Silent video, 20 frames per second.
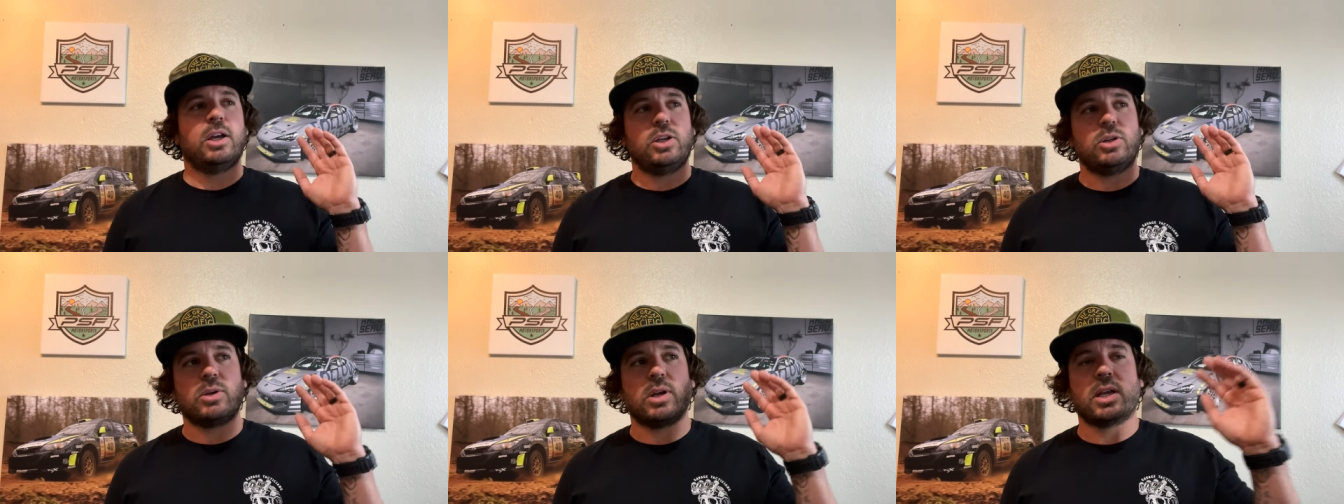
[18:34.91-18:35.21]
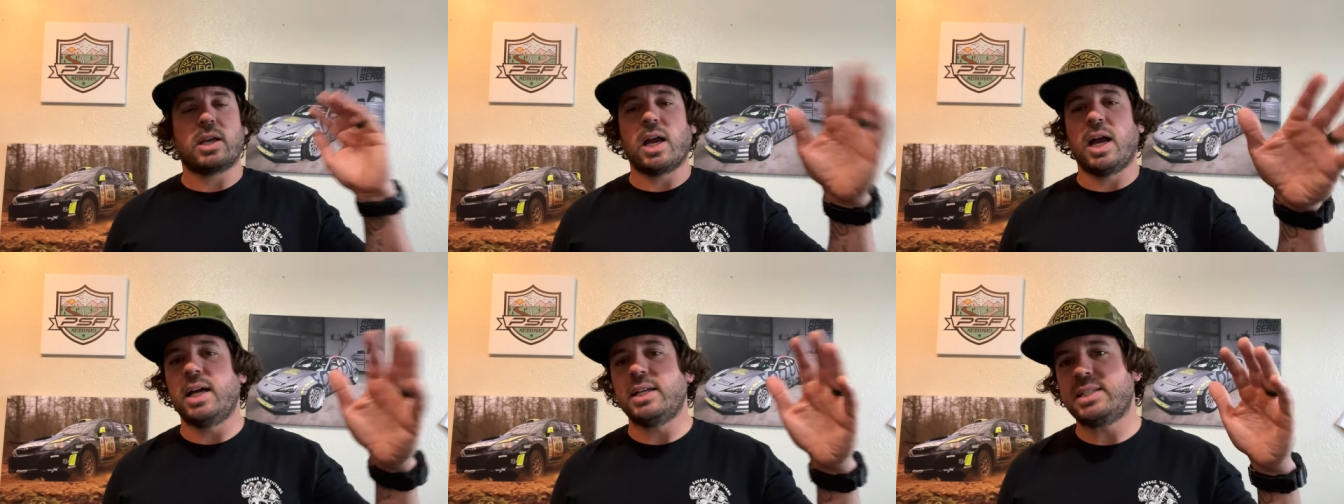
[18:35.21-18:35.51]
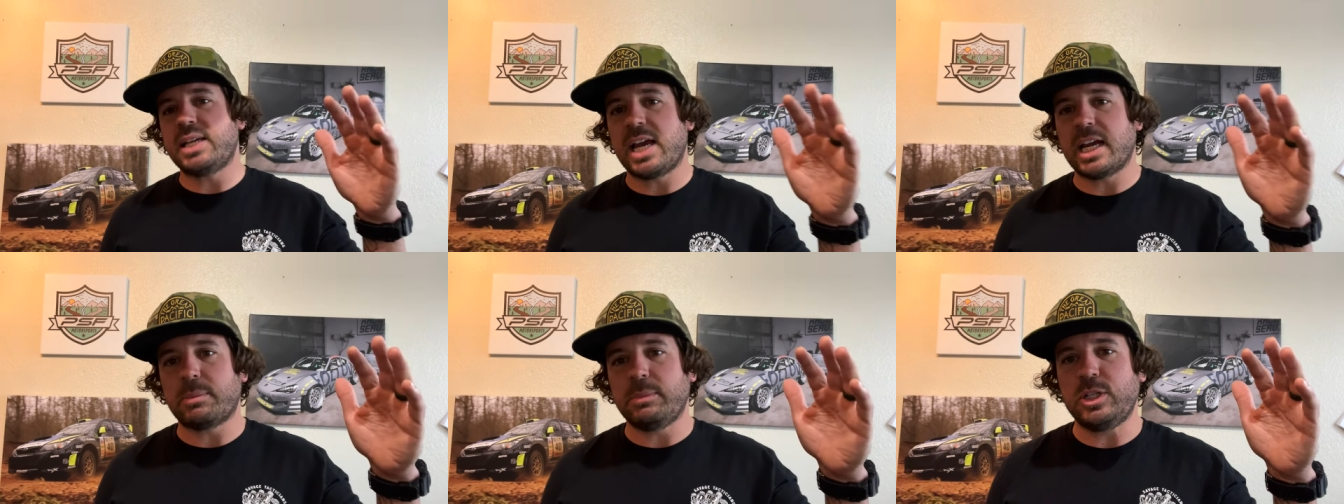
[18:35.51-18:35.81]
You can
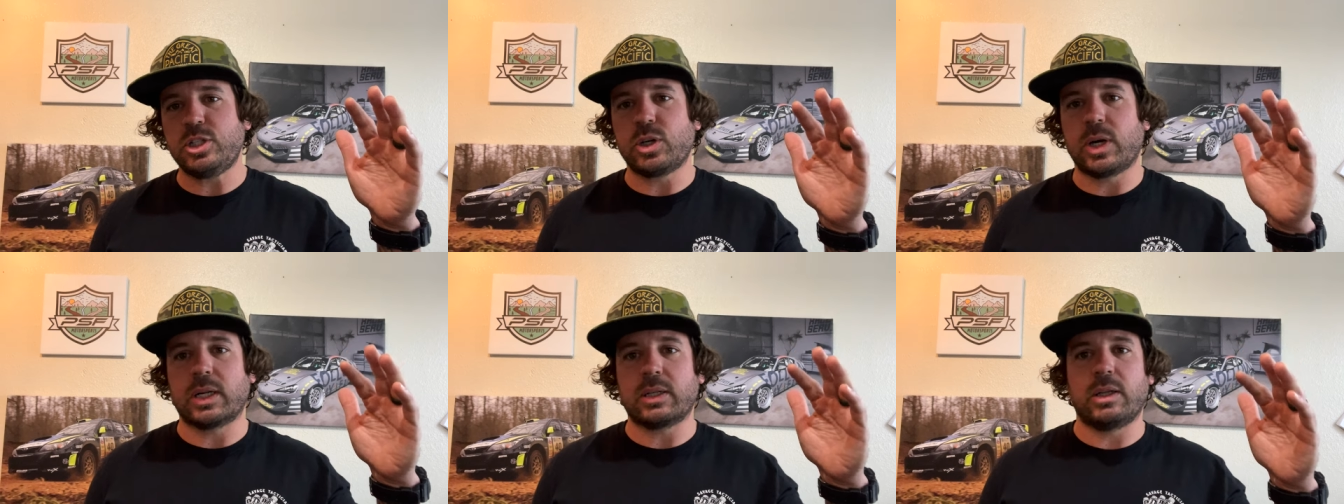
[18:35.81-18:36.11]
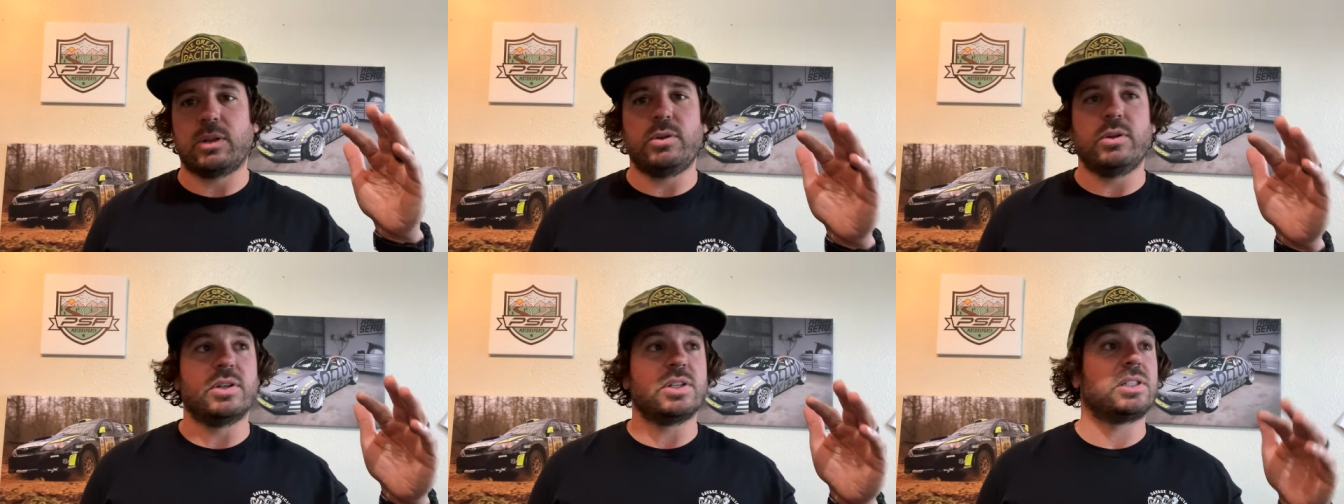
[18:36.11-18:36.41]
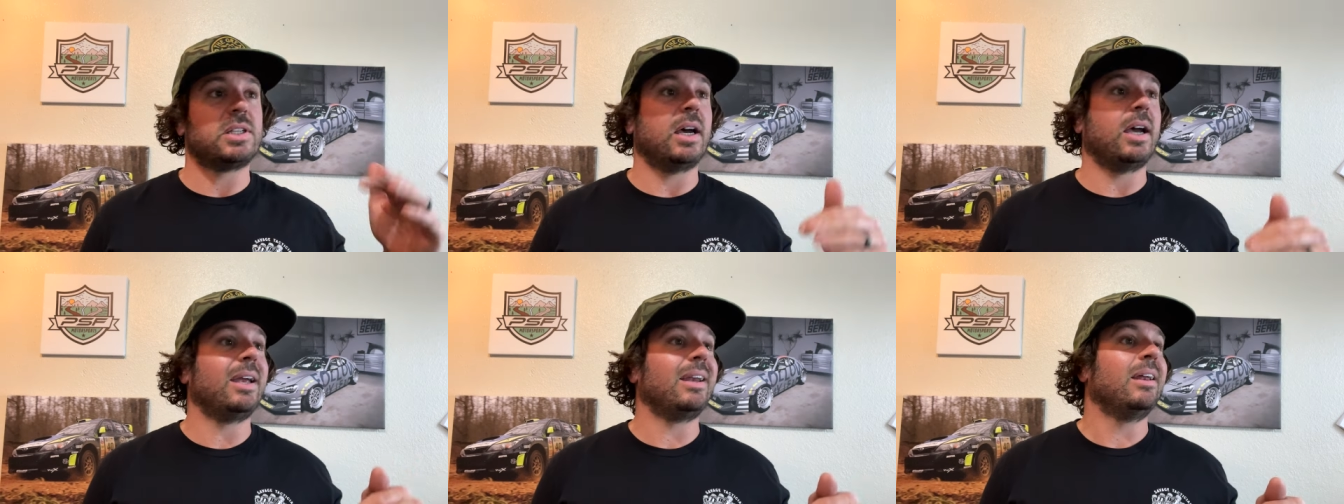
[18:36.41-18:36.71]
contact me directly through the
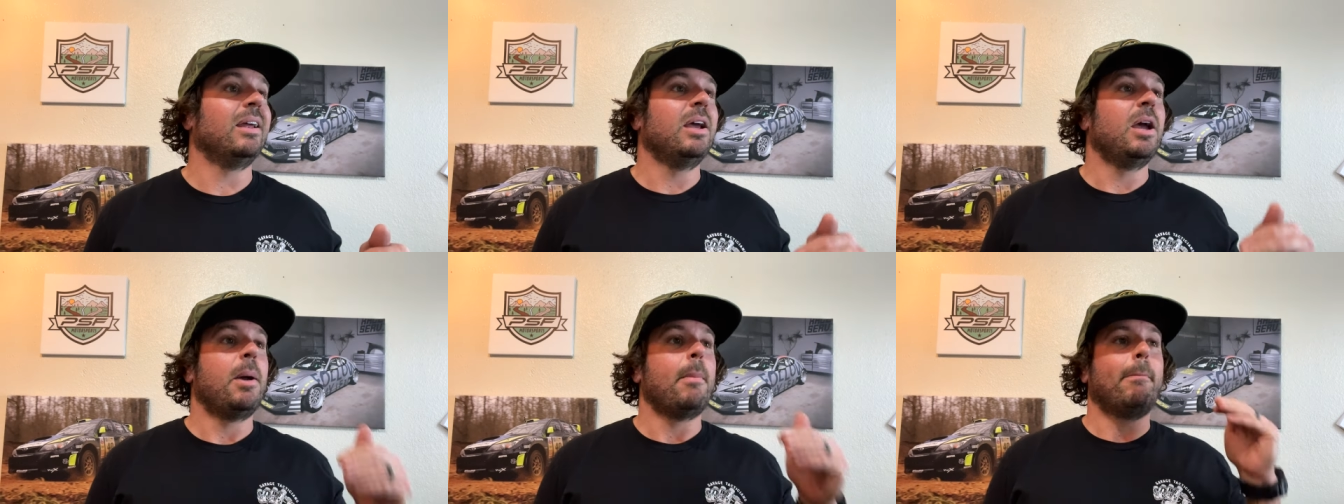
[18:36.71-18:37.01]
site.